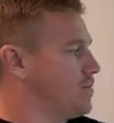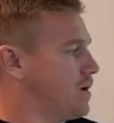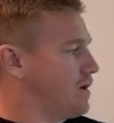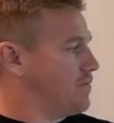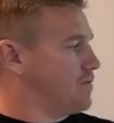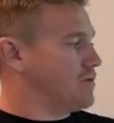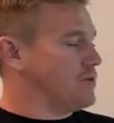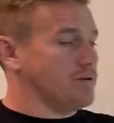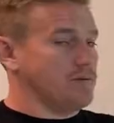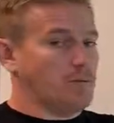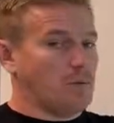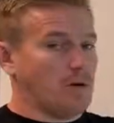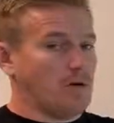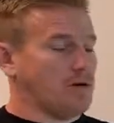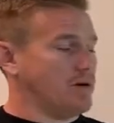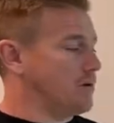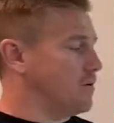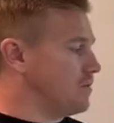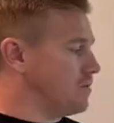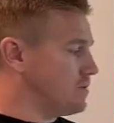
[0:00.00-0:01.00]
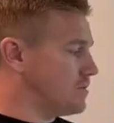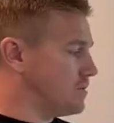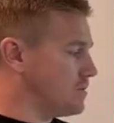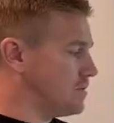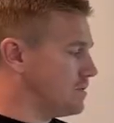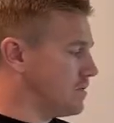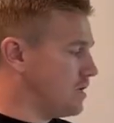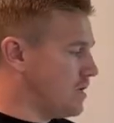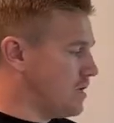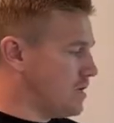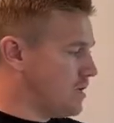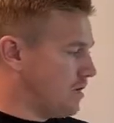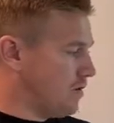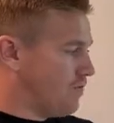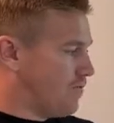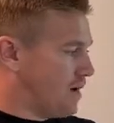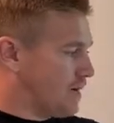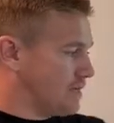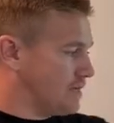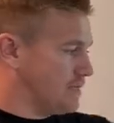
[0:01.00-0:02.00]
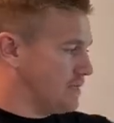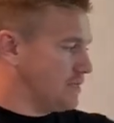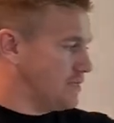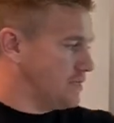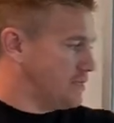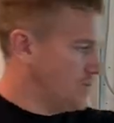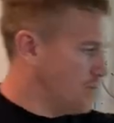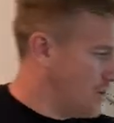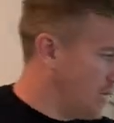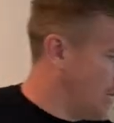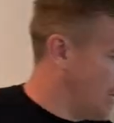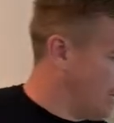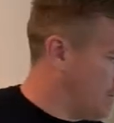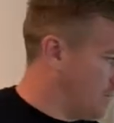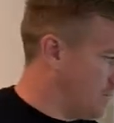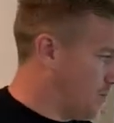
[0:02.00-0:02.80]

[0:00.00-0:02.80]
pathogen particles. The vaccine stimulates the